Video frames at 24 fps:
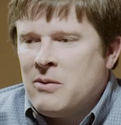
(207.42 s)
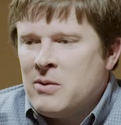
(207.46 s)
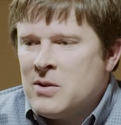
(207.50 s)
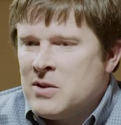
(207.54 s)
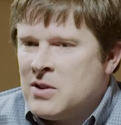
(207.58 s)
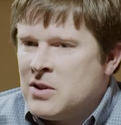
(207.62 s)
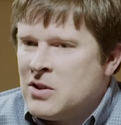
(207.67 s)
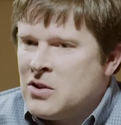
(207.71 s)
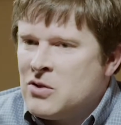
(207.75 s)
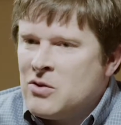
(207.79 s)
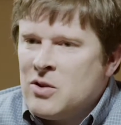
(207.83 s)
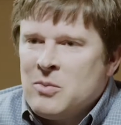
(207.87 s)
was
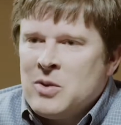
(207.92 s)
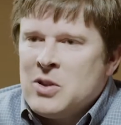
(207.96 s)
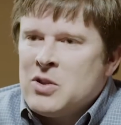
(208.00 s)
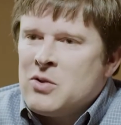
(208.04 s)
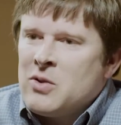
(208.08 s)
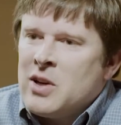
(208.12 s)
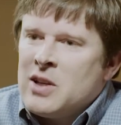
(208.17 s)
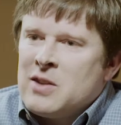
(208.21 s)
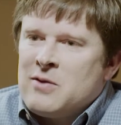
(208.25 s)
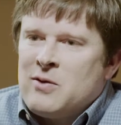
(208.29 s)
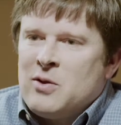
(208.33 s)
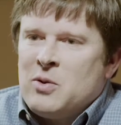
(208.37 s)
extremely
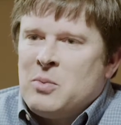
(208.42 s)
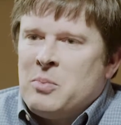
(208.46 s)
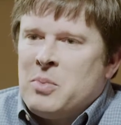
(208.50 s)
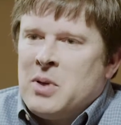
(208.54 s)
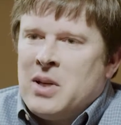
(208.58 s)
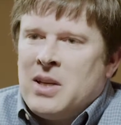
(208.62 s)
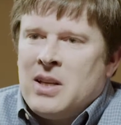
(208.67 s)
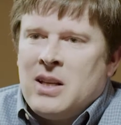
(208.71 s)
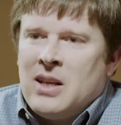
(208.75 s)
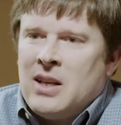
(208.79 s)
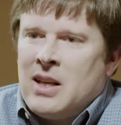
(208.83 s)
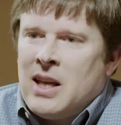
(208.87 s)
stressful,
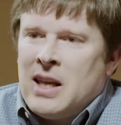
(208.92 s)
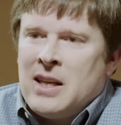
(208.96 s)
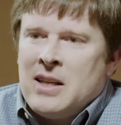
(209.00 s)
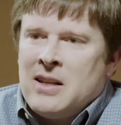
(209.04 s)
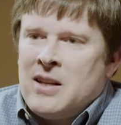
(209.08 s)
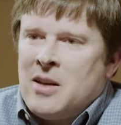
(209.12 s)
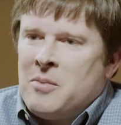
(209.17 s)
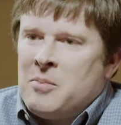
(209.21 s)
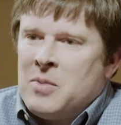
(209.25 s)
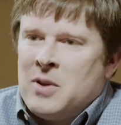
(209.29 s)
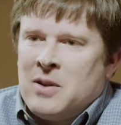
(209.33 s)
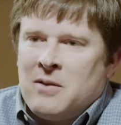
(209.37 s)
but it
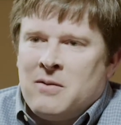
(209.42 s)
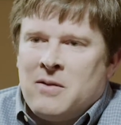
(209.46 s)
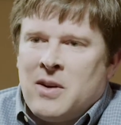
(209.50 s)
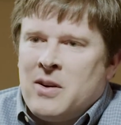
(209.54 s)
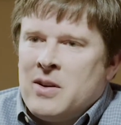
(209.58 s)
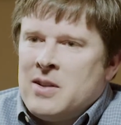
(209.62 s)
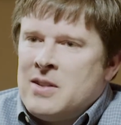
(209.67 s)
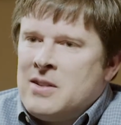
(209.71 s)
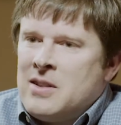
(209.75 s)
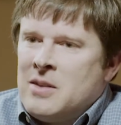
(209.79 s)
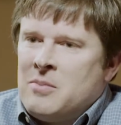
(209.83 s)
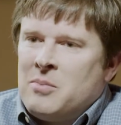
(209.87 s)
ended up being
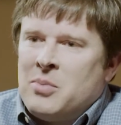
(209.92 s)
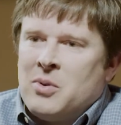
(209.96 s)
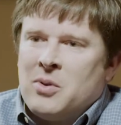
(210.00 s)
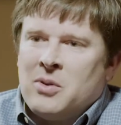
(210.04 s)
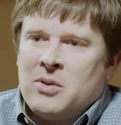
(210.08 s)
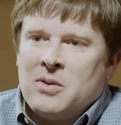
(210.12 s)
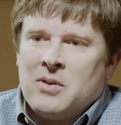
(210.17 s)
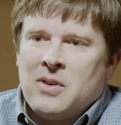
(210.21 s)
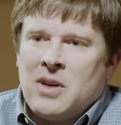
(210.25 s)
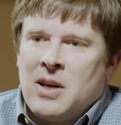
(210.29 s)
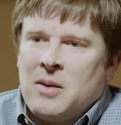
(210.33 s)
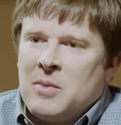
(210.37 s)
very
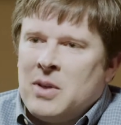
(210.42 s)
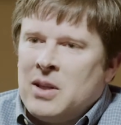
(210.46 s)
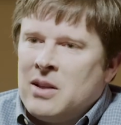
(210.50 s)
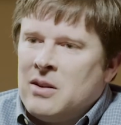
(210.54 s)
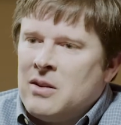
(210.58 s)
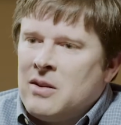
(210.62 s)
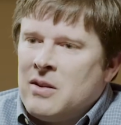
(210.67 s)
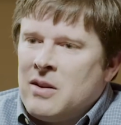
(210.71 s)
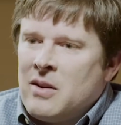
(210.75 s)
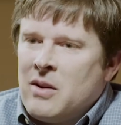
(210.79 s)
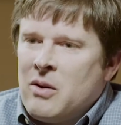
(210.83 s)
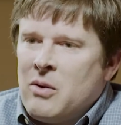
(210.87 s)
simple. I
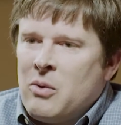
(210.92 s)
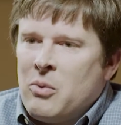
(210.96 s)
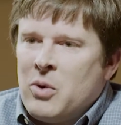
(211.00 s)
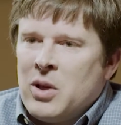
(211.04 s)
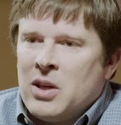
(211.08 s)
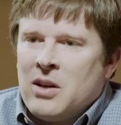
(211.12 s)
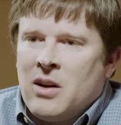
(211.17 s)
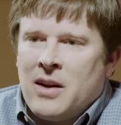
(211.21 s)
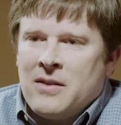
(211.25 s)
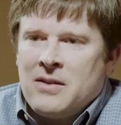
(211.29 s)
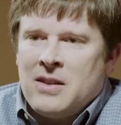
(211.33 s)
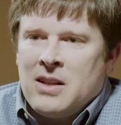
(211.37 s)
mean, we
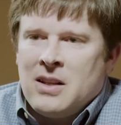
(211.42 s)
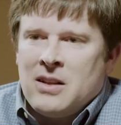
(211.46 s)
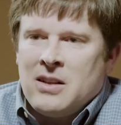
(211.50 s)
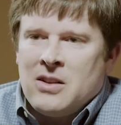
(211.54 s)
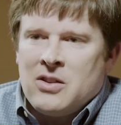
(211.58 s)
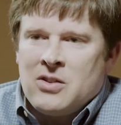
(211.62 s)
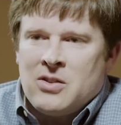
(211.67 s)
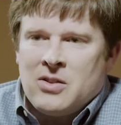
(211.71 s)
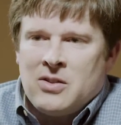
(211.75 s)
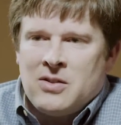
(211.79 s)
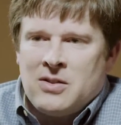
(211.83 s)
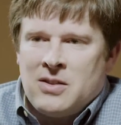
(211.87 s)
got the
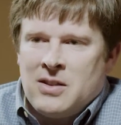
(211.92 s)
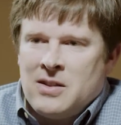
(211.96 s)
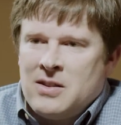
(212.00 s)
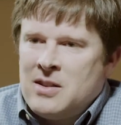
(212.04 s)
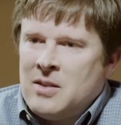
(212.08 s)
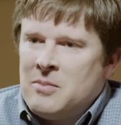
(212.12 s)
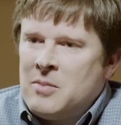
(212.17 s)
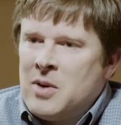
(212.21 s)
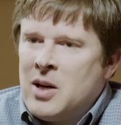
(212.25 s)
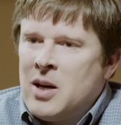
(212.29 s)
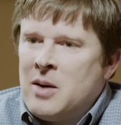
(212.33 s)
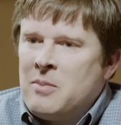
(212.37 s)
initial
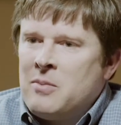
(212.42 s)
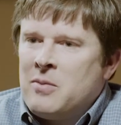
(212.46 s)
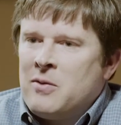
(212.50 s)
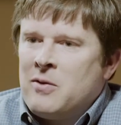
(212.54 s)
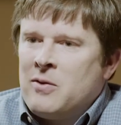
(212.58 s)
system up